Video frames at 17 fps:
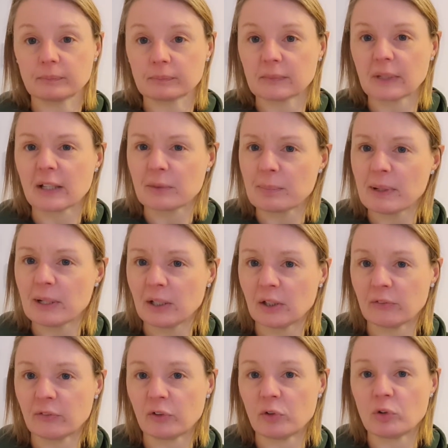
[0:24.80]
as
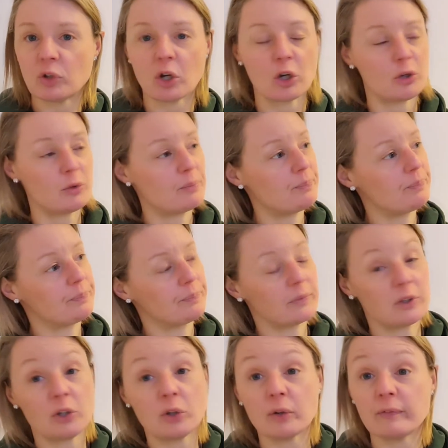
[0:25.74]
many of you know,
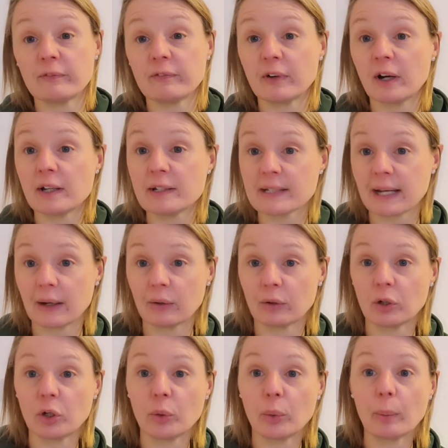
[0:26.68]
you can find out
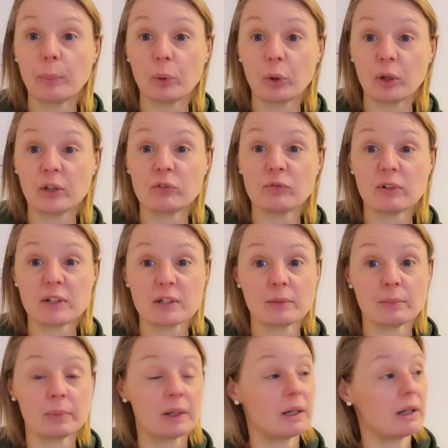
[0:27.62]
who a book is written
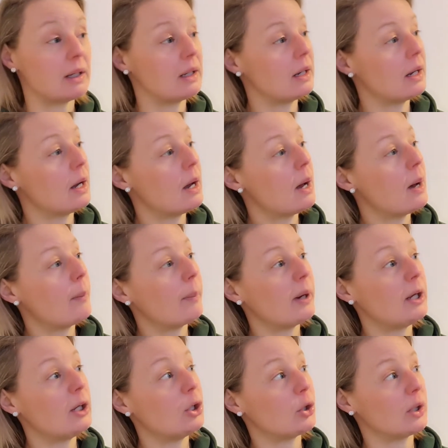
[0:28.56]
by
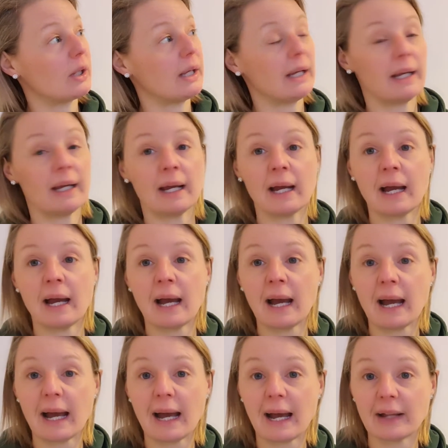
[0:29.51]
looking
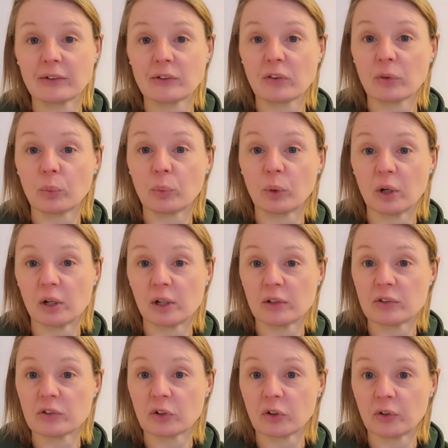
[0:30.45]
at the
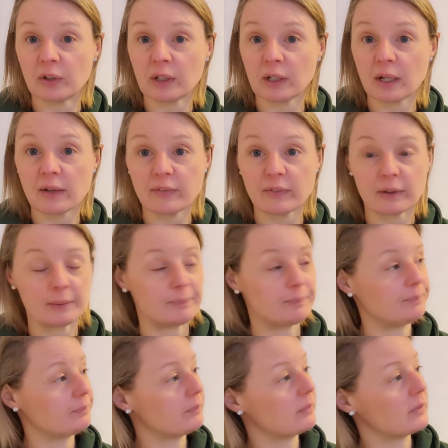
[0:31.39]
words on the cover.
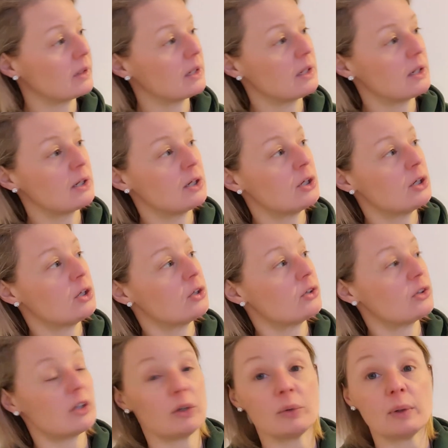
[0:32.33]

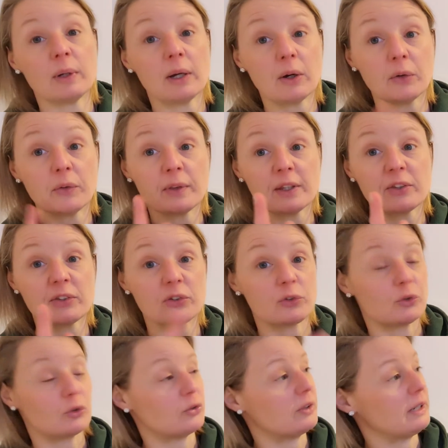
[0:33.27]
So on this
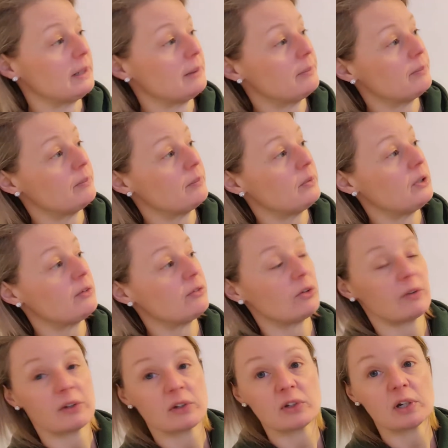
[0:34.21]
story, you've
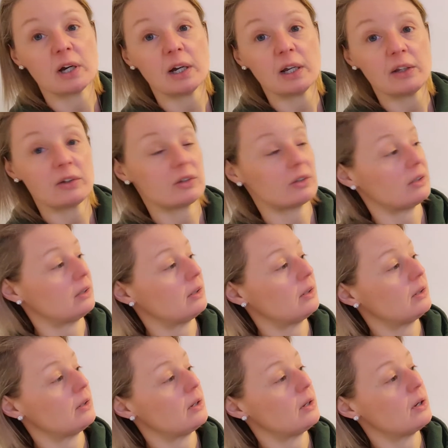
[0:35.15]
got the title
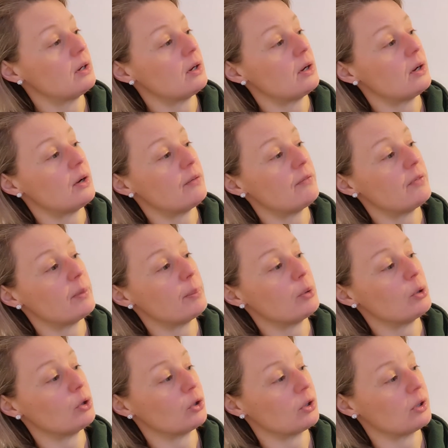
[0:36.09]
of the
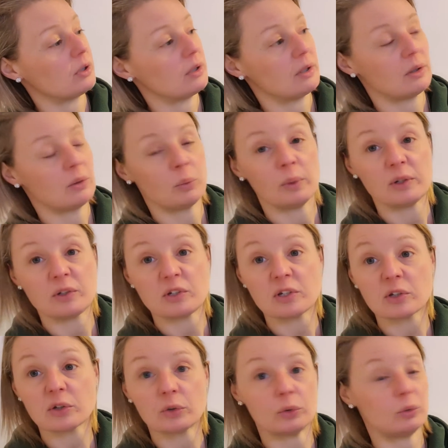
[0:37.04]
book, which
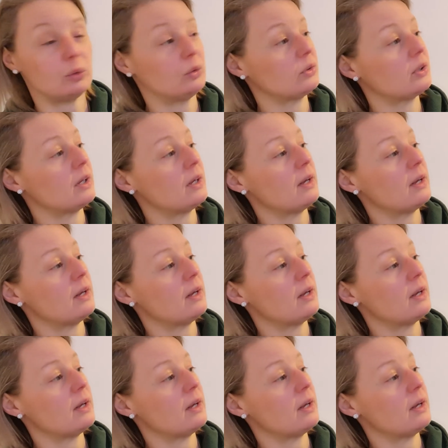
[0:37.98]
is called